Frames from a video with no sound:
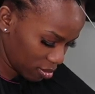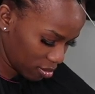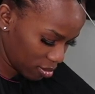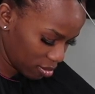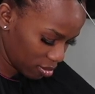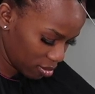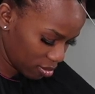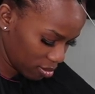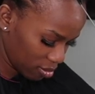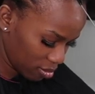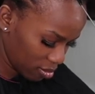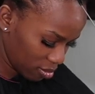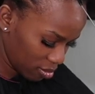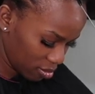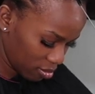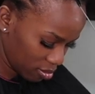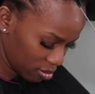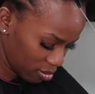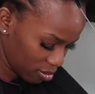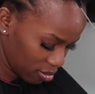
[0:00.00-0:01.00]

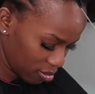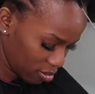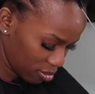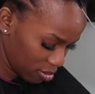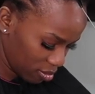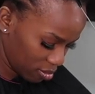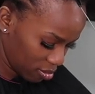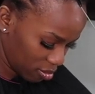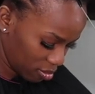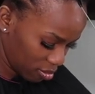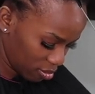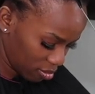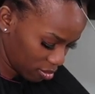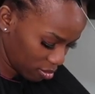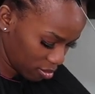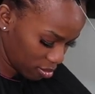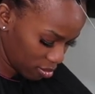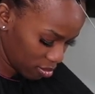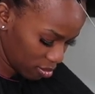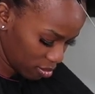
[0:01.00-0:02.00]

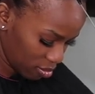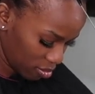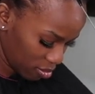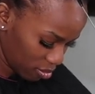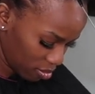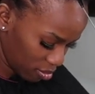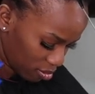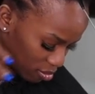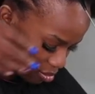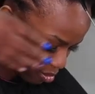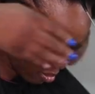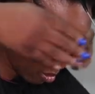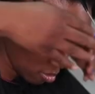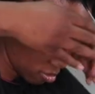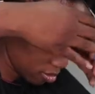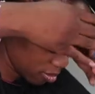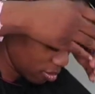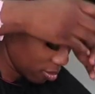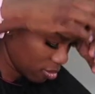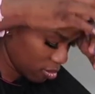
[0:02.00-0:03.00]

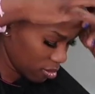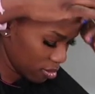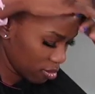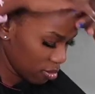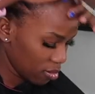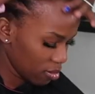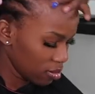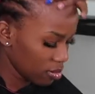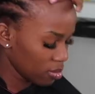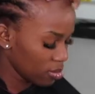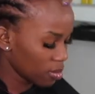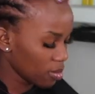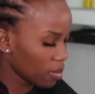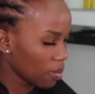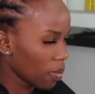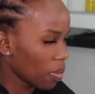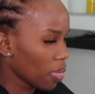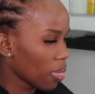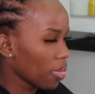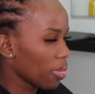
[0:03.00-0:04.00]

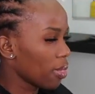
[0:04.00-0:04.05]
No words are spoken by the person on screen.